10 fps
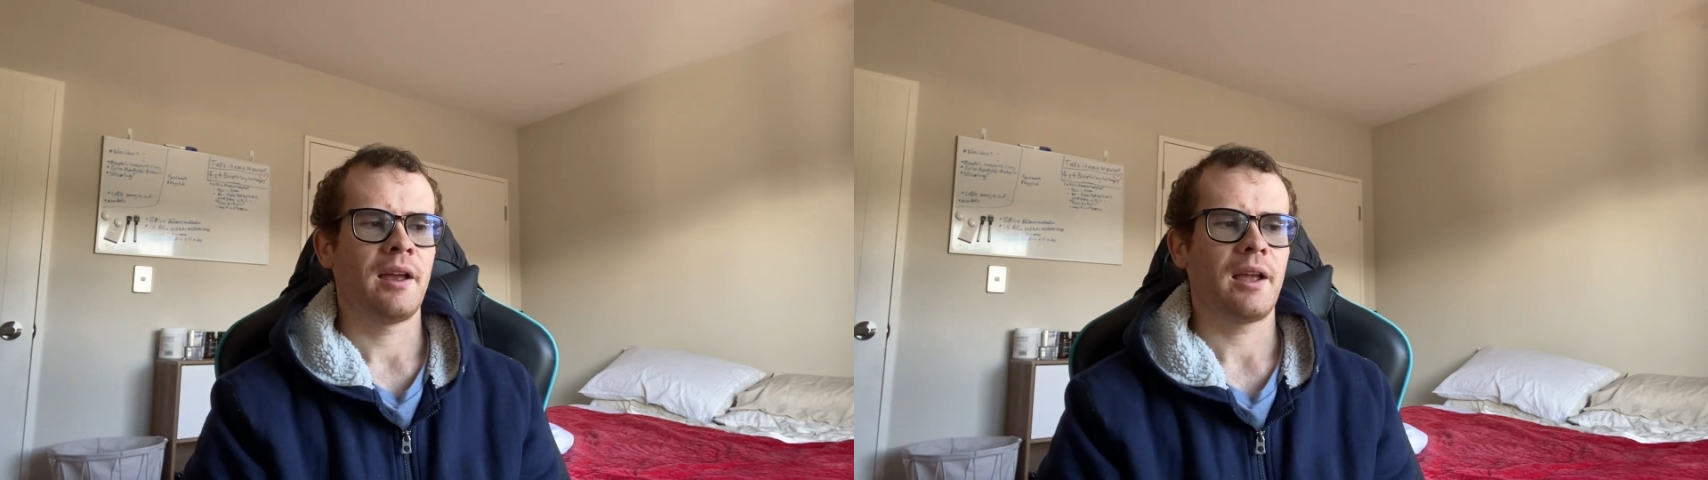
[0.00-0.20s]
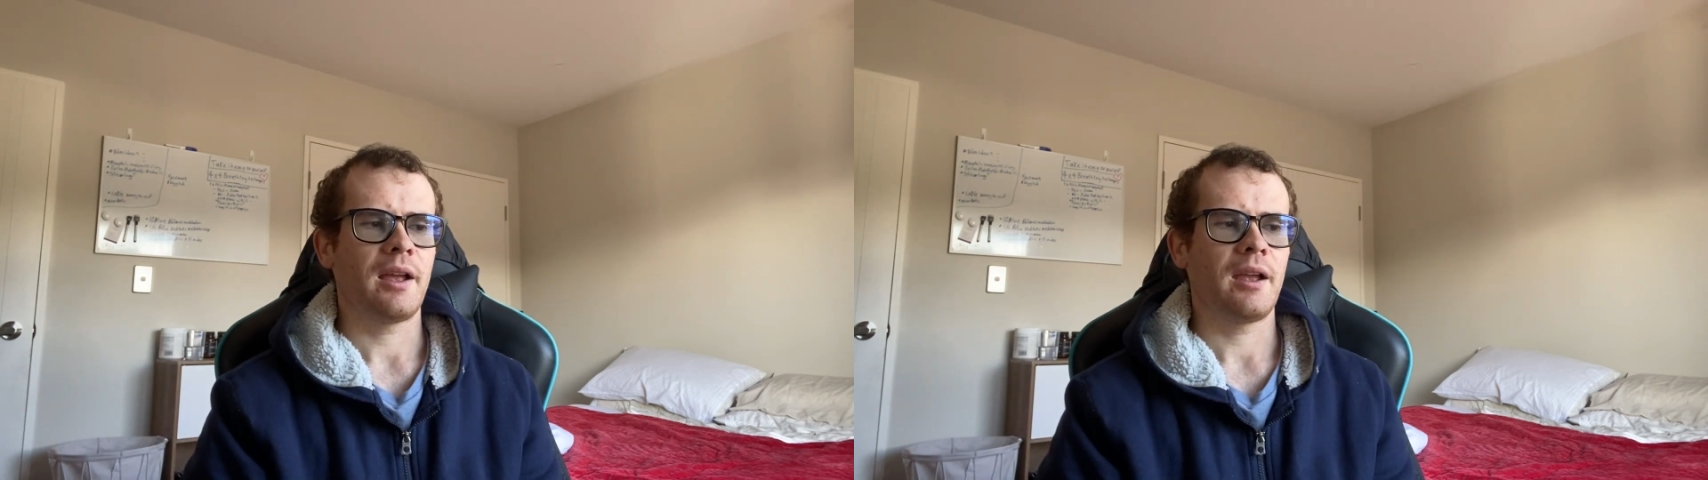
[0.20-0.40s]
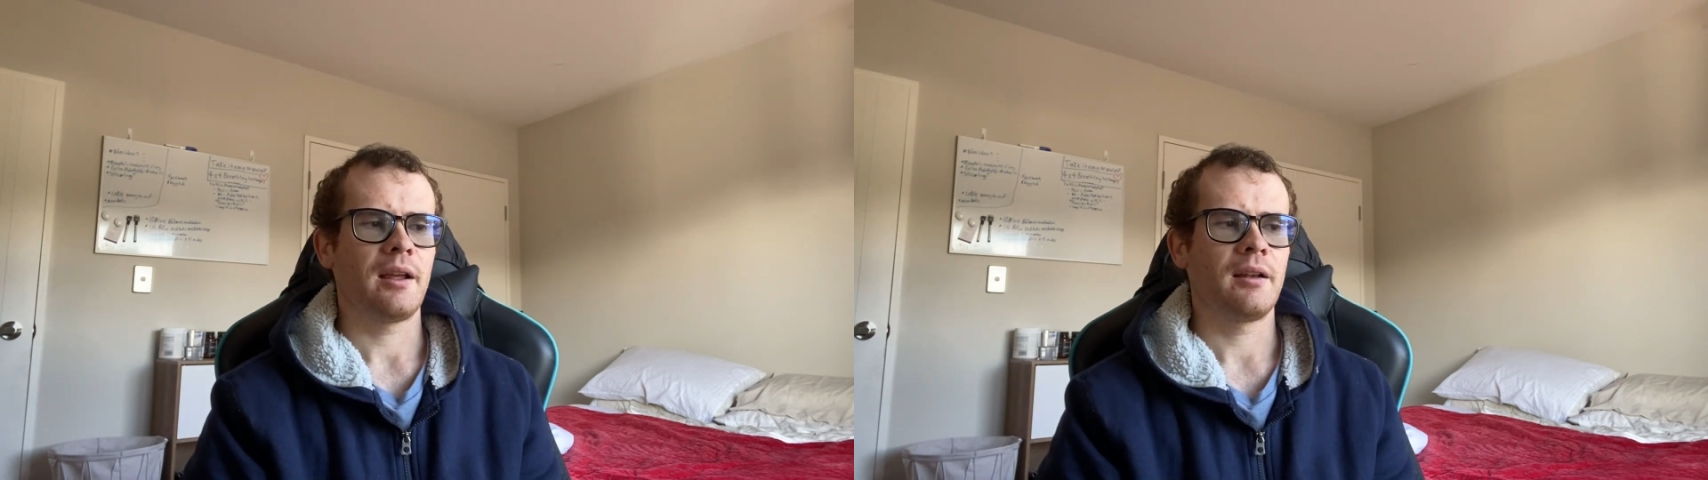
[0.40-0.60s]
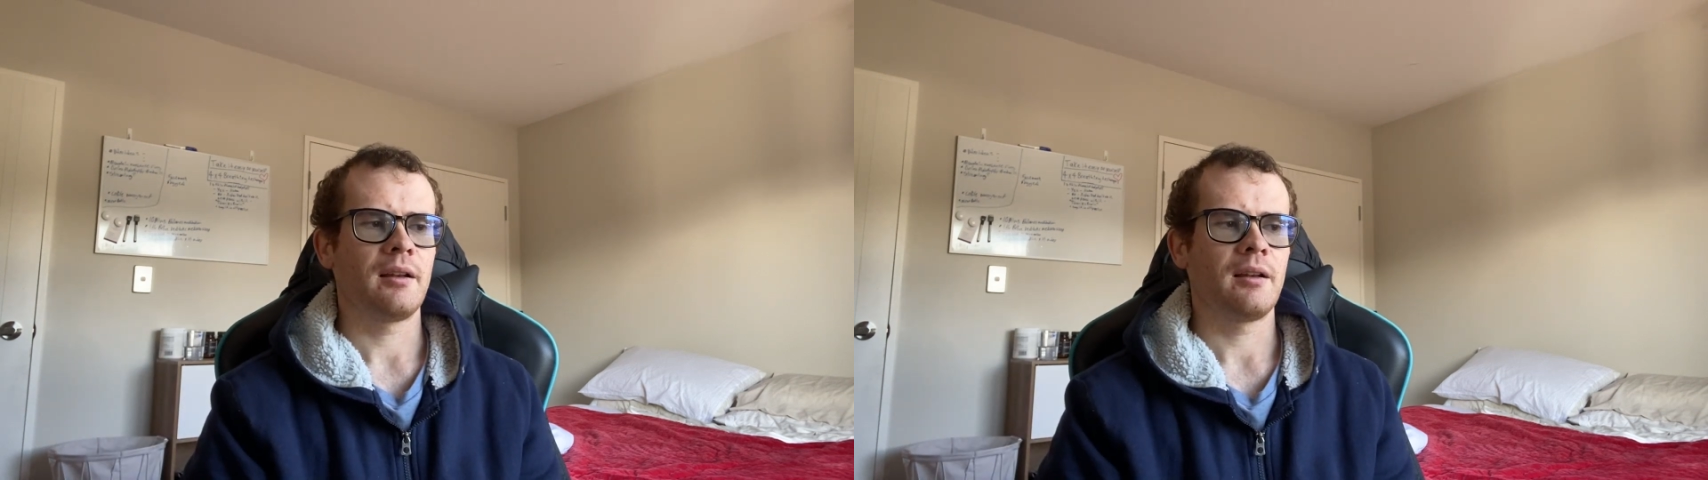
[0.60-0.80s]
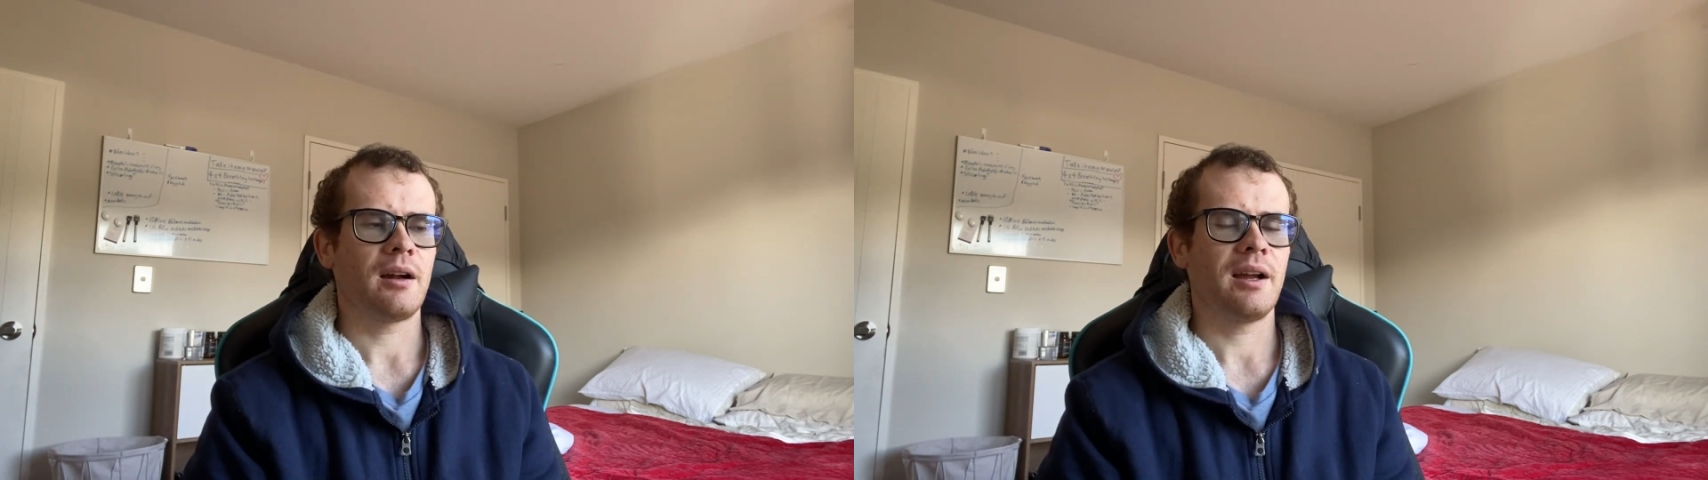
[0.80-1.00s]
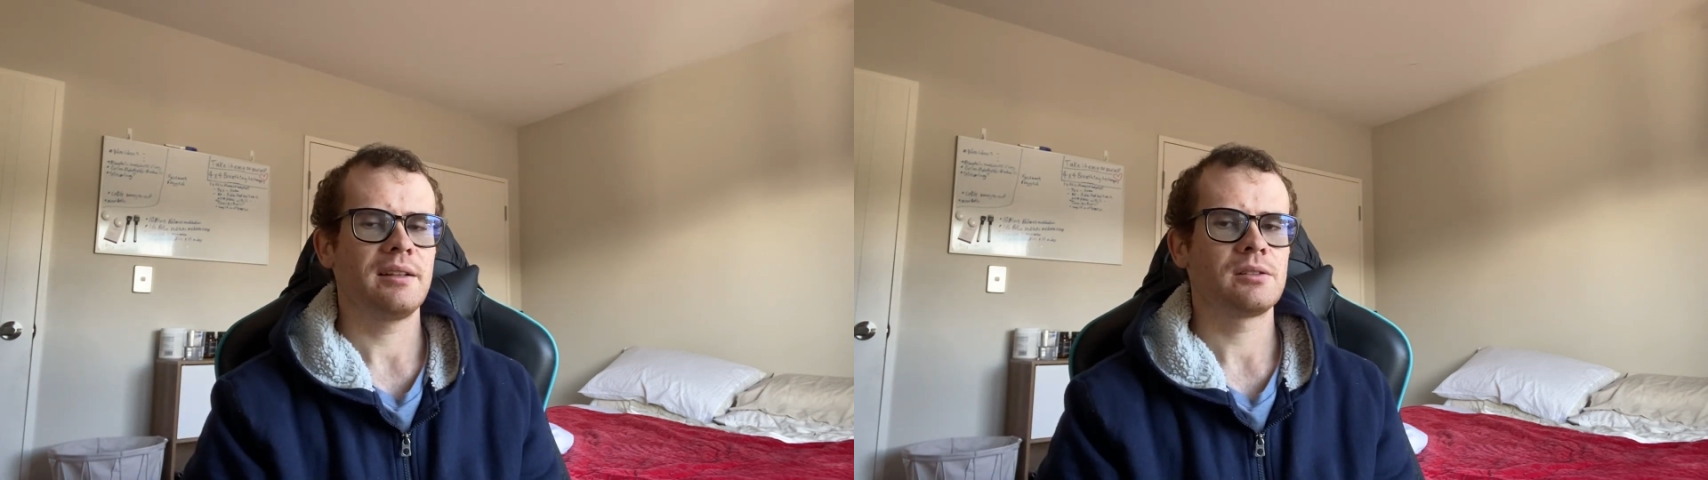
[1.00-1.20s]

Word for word: and I had